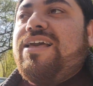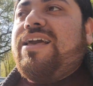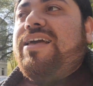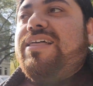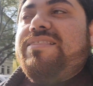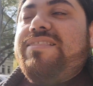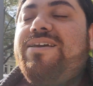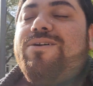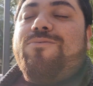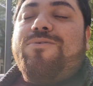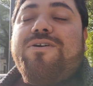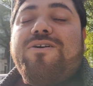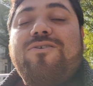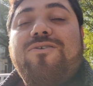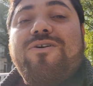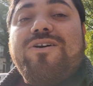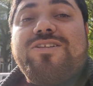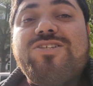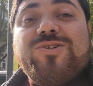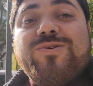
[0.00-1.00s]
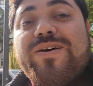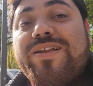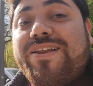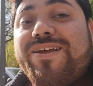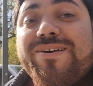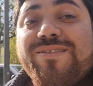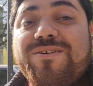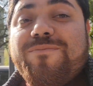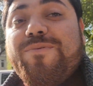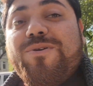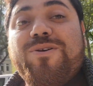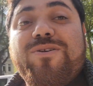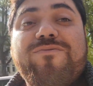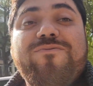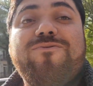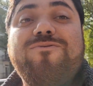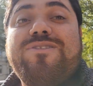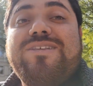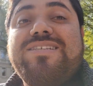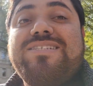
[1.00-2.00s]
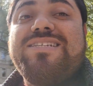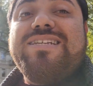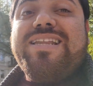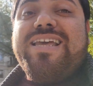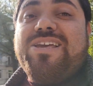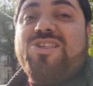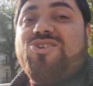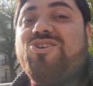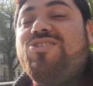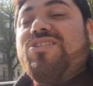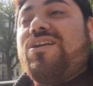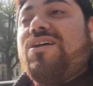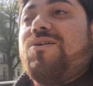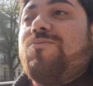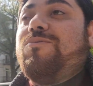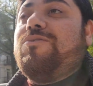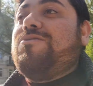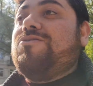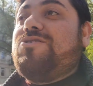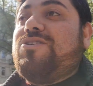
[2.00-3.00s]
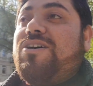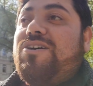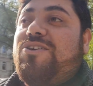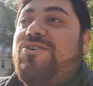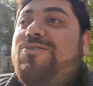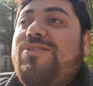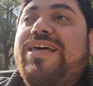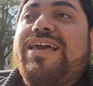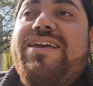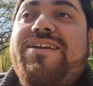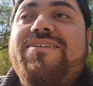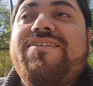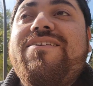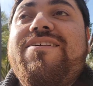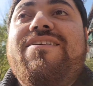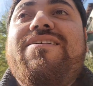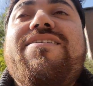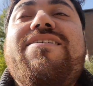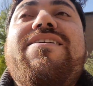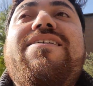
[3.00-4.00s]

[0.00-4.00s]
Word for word: and then we're going to another beautiful destination that I will tell you later.